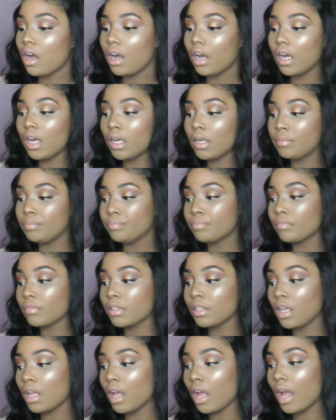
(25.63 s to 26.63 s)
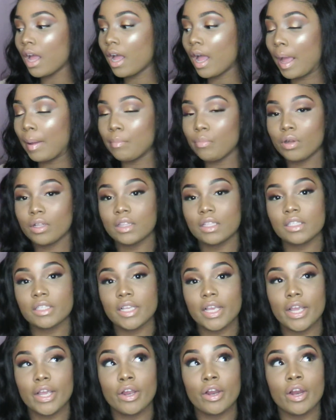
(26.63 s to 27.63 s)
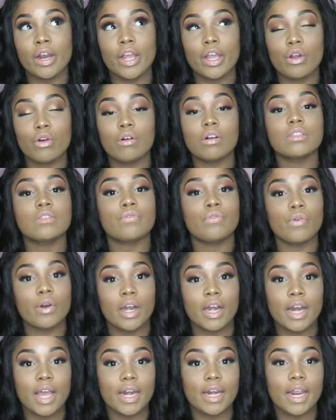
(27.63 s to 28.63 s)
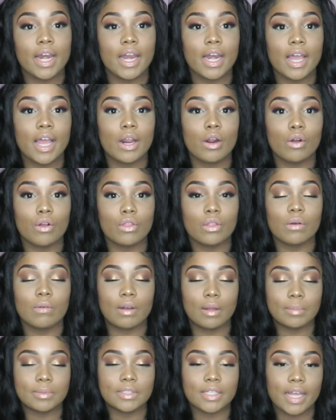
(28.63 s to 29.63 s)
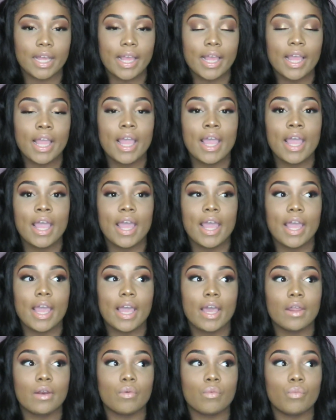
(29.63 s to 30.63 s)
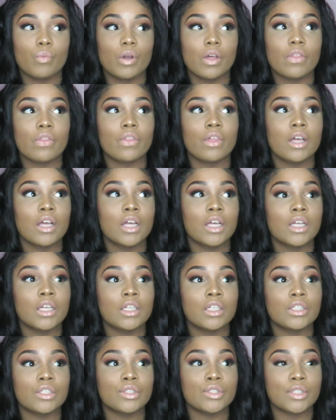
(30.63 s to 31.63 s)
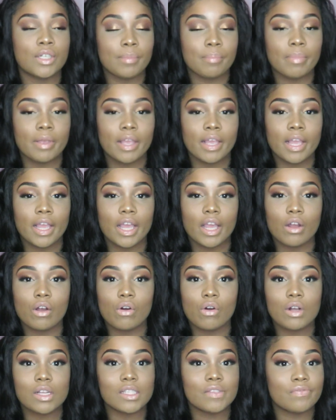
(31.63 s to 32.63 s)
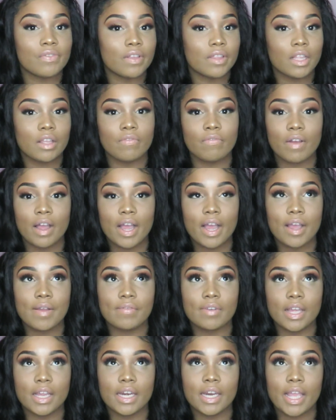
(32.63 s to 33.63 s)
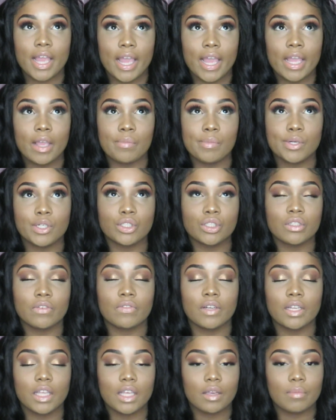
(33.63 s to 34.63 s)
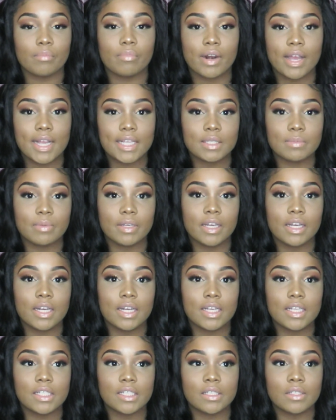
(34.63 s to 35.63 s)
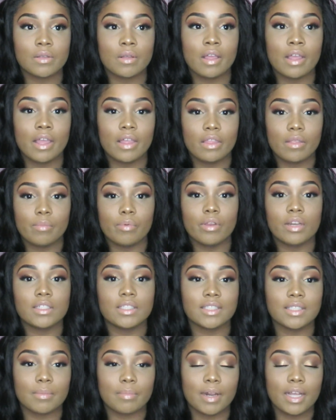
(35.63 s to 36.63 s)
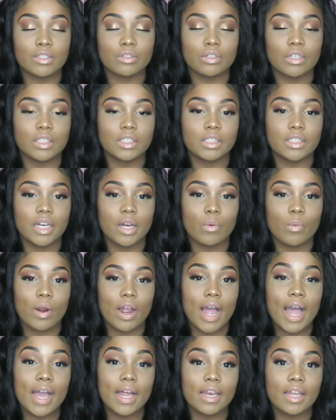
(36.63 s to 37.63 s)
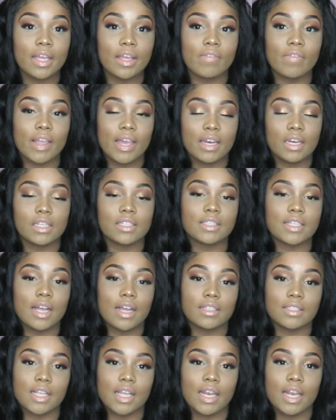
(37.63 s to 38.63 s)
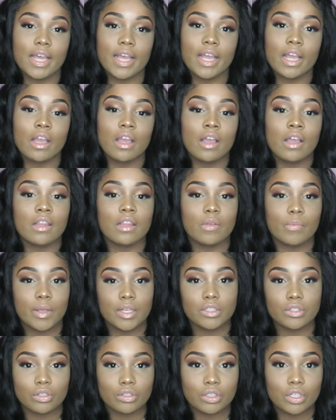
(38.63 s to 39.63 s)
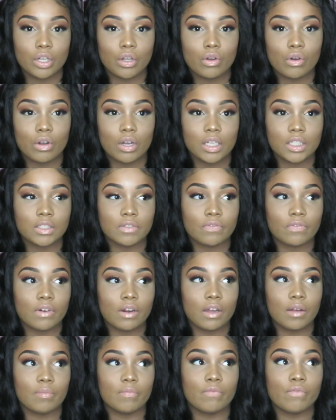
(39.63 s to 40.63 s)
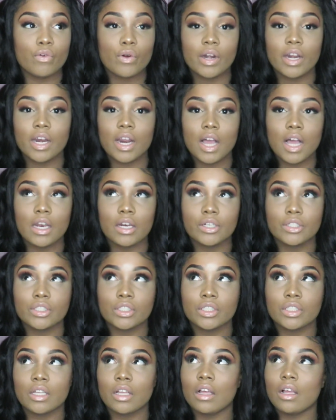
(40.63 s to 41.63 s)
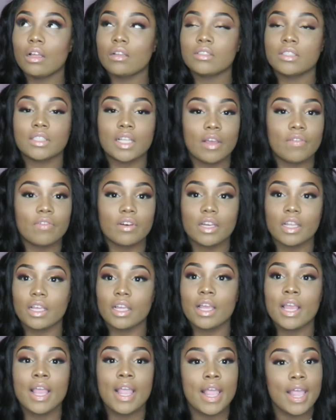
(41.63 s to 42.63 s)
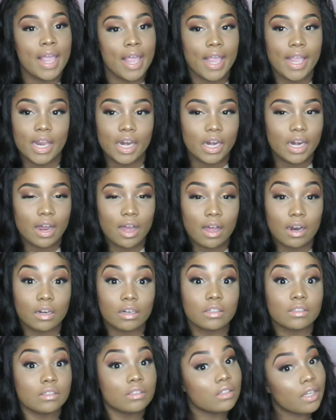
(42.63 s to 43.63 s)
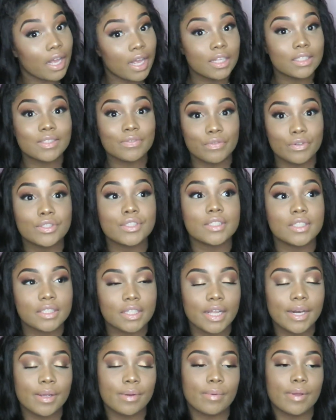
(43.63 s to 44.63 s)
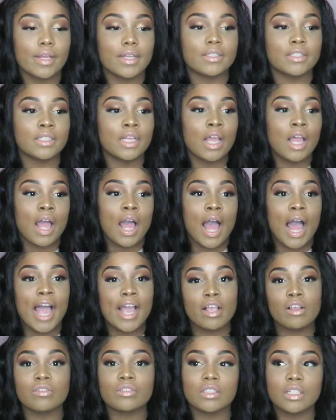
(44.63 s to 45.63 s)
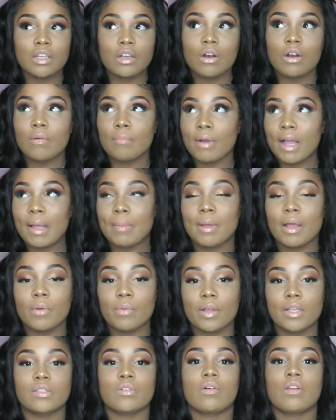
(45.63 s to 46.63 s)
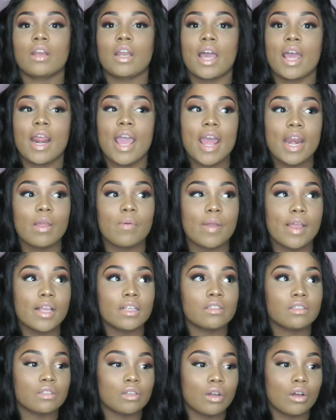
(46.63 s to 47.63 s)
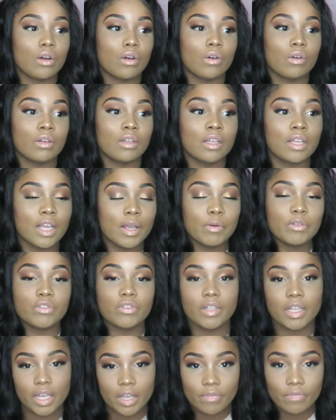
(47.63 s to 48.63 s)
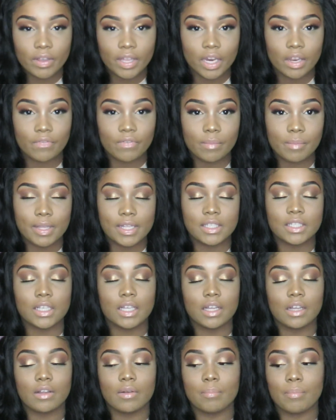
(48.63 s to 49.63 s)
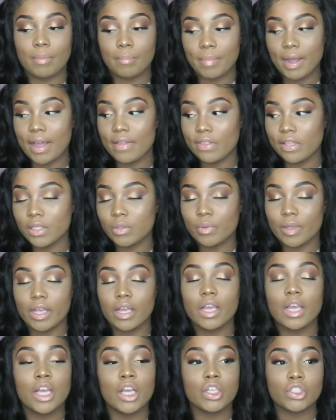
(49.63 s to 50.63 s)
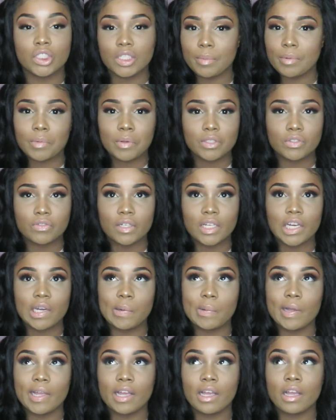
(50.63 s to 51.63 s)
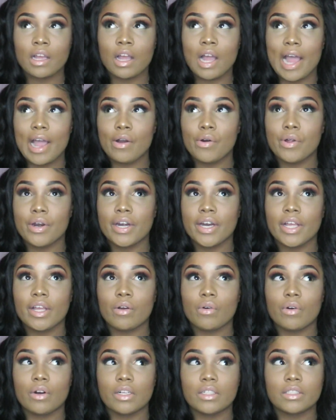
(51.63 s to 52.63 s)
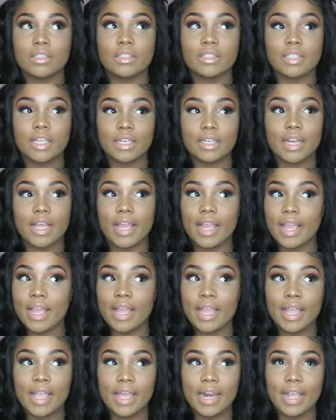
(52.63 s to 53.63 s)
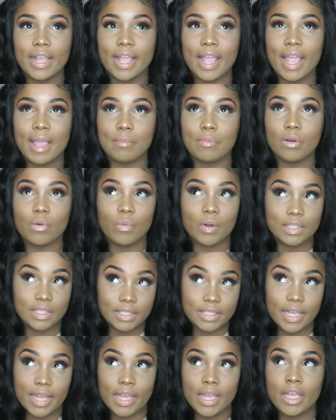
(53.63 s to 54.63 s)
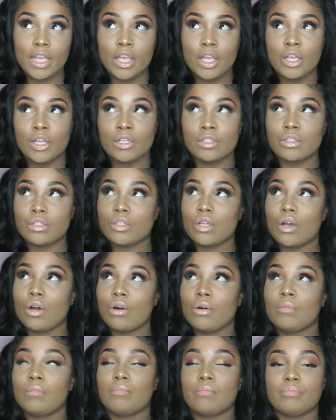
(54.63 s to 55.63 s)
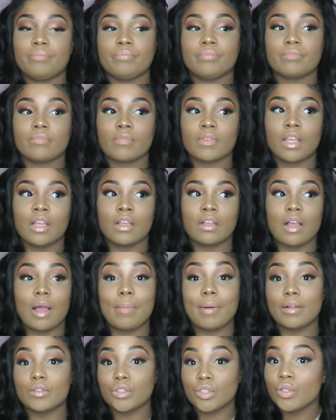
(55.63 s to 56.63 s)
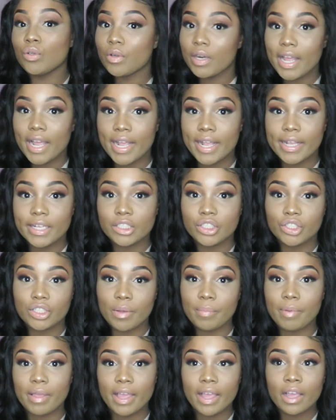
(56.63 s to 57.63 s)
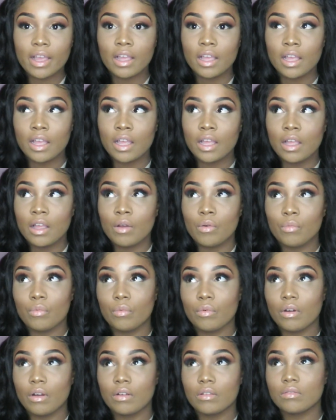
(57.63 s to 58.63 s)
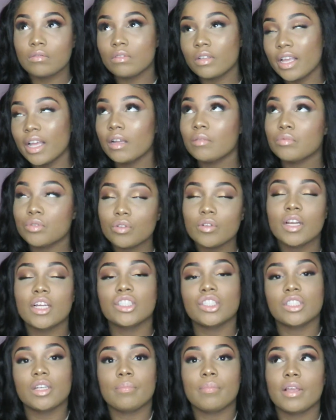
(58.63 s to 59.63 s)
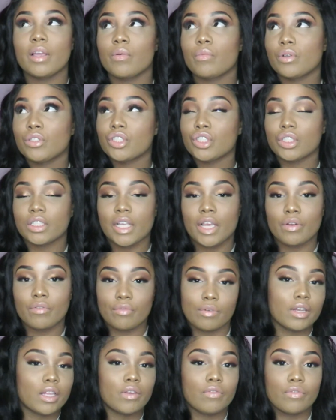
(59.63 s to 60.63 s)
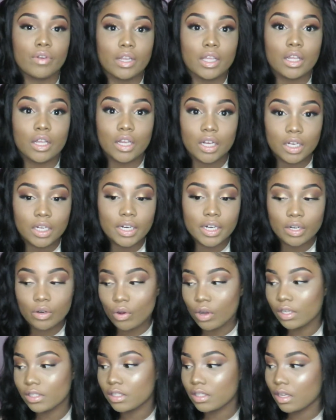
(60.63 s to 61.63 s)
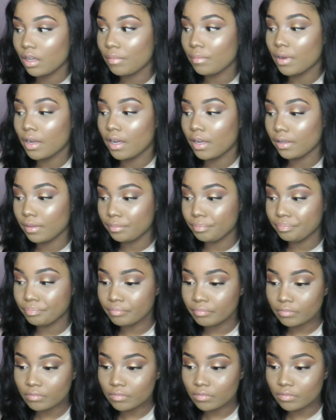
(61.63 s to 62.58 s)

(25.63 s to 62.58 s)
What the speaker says: I bought this hair. It cost $49.99 on the website, and with shipping it costs $55.98, which is a really good price because in the beauty supply stores near where I live and the styles I like, the wigs usually cost from $40 to $70, $80. Yes, for synthetic wigs. I usually go and buy my wigs online anyway, so it was really convenient for me to buy this wig. Shipping was really quick. I ordered it on Sunday and it came on Wednesday, so about 2 days shipping. Yeah, 2 days shipping, which is like really good and awesome.